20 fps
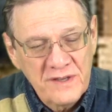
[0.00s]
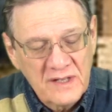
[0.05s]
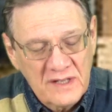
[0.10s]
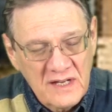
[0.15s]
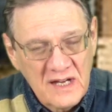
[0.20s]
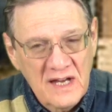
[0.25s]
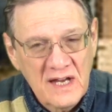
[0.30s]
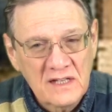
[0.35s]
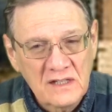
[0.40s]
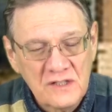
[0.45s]
the
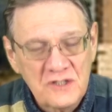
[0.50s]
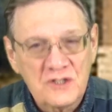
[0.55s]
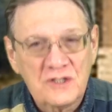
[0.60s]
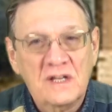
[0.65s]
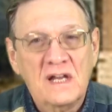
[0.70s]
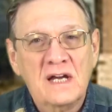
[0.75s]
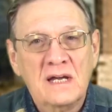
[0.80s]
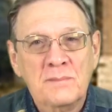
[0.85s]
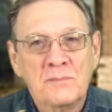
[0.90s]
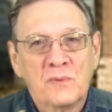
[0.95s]
college
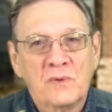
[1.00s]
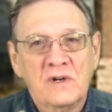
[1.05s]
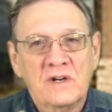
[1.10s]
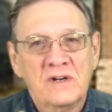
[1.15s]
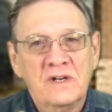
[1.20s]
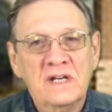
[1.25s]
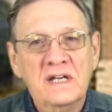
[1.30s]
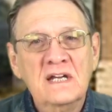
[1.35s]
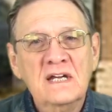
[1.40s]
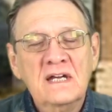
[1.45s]

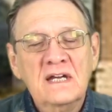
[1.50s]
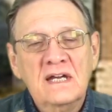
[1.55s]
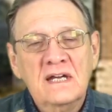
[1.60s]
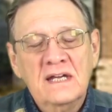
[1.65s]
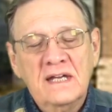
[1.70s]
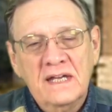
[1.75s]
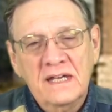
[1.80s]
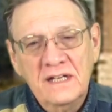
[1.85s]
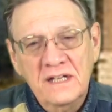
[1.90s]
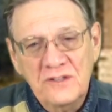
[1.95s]
library,
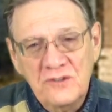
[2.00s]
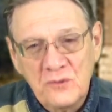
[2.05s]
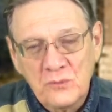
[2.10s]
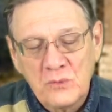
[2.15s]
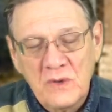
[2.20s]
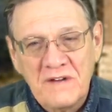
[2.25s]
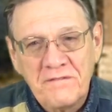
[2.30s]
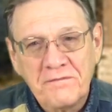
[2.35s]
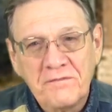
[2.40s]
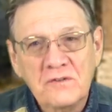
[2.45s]
and in the
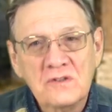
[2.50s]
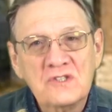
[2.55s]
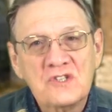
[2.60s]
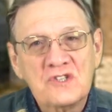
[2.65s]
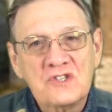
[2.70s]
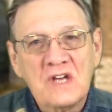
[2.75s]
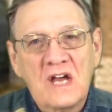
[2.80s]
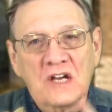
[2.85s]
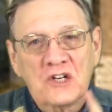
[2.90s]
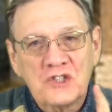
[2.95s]
reference
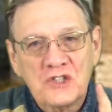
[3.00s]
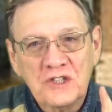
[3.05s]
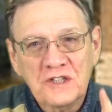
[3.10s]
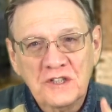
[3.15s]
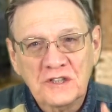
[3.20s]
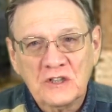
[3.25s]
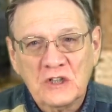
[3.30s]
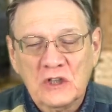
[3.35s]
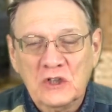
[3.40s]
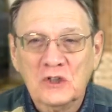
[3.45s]

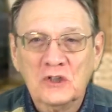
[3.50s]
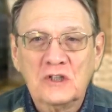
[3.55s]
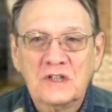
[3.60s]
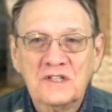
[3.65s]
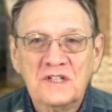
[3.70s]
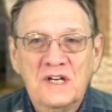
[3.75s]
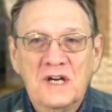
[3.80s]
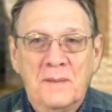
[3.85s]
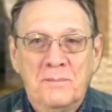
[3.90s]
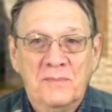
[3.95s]
section
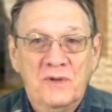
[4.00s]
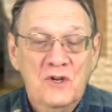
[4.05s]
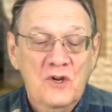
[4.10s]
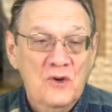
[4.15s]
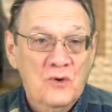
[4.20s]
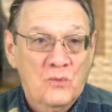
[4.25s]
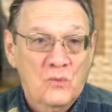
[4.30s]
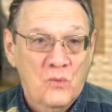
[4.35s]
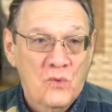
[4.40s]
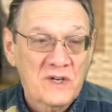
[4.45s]
looked up
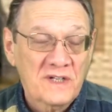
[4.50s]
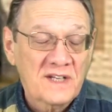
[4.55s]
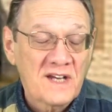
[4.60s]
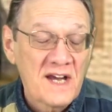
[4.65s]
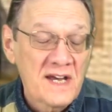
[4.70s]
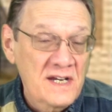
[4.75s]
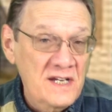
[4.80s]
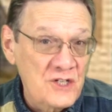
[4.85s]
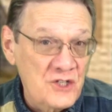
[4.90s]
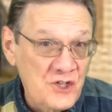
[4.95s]
what
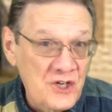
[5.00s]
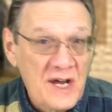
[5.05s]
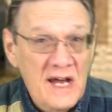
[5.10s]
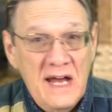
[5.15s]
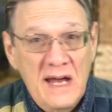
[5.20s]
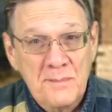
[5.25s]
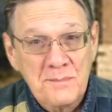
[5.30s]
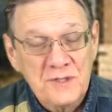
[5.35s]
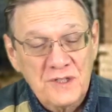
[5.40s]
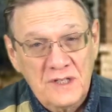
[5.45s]
kind of
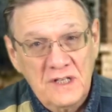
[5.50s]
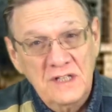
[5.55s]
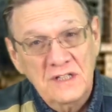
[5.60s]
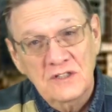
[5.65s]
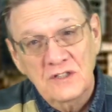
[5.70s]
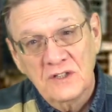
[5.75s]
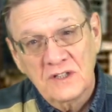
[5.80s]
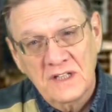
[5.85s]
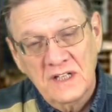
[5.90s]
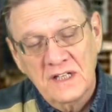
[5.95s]
jobs can
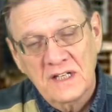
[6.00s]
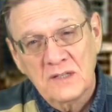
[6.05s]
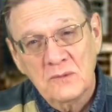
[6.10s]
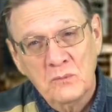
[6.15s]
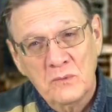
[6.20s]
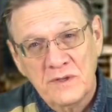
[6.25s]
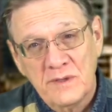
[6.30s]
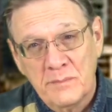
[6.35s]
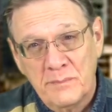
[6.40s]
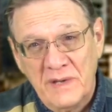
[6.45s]
you get
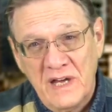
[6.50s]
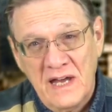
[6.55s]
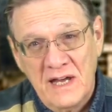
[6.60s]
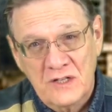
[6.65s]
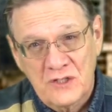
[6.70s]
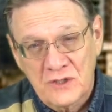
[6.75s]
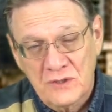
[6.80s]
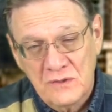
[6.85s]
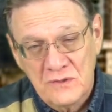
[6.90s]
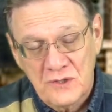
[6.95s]
with a
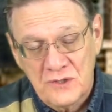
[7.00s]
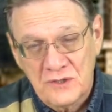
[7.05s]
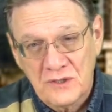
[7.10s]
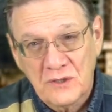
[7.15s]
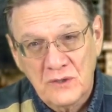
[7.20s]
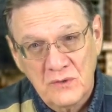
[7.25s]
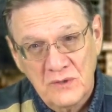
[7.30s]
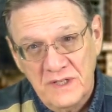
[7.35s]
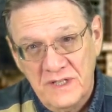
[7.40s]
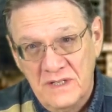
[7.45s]
bachelor's
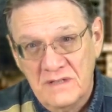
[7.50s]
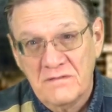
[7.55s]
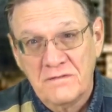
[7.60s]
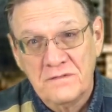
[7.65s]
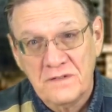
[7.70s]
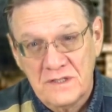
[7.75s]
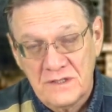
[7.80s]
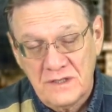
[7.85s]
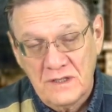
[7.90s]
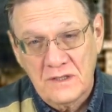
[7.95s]
degree in
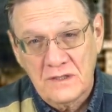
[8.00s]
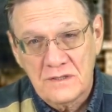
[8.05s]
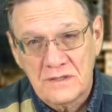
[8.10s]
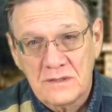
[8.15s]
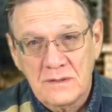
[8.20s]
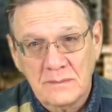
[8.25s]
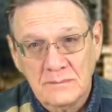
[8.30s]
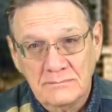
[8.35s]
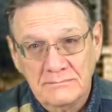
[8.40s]
physics.